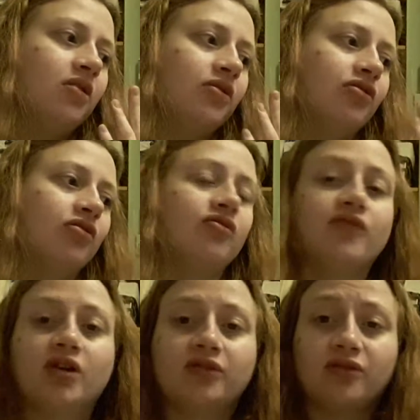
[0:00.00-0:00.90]
The doctor
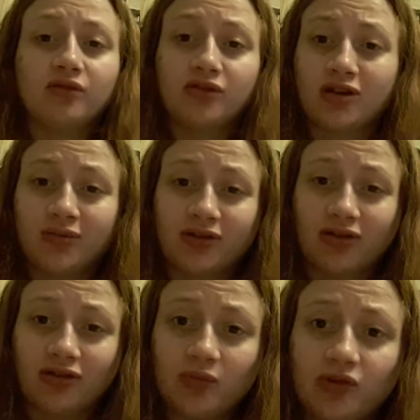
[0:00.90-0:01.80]
advised us not to go up to the
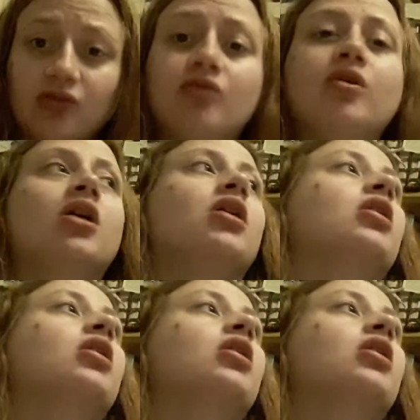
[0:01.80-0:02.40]
hospital.